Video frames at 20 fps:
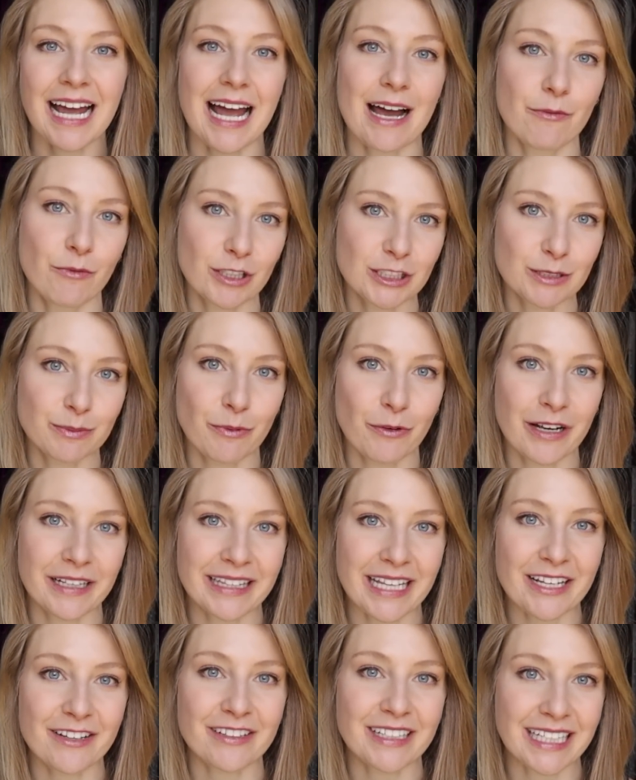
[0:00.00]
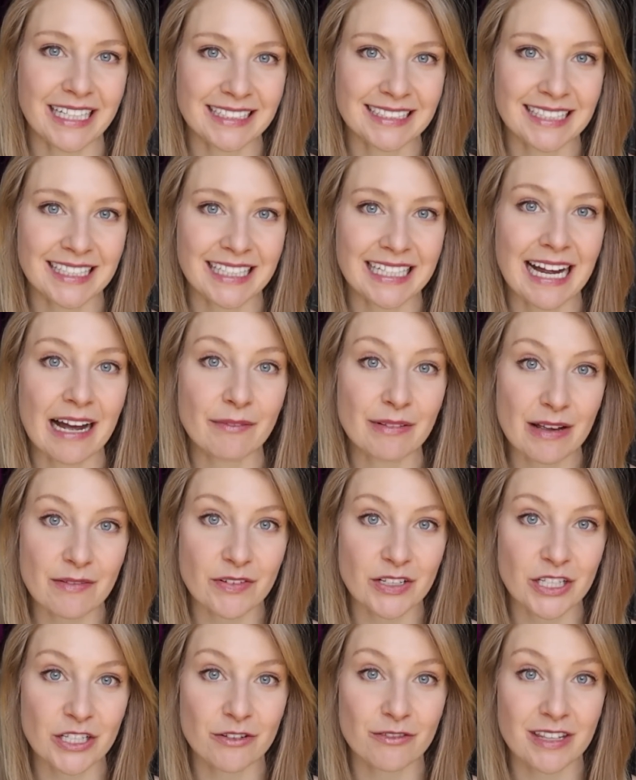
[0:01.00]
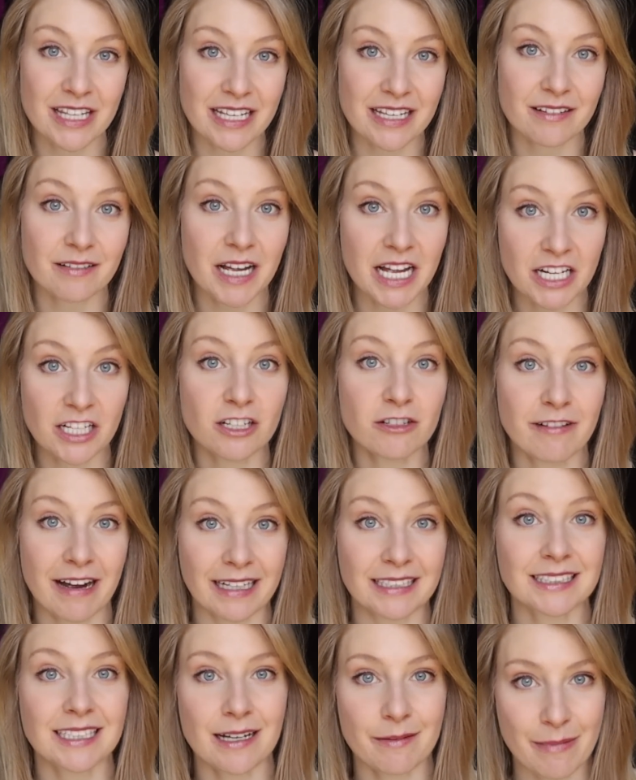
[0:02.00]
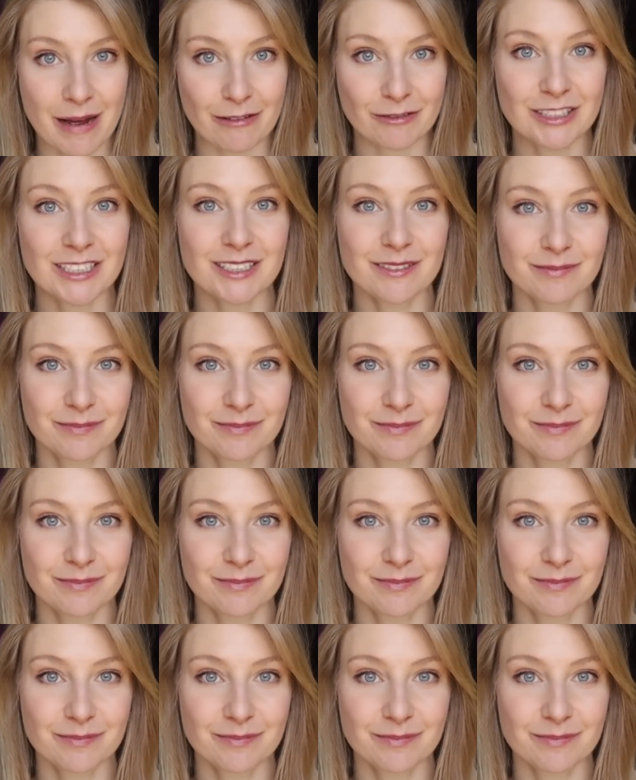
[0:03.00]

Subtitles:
at which point they could easily have given you the incorrect amount.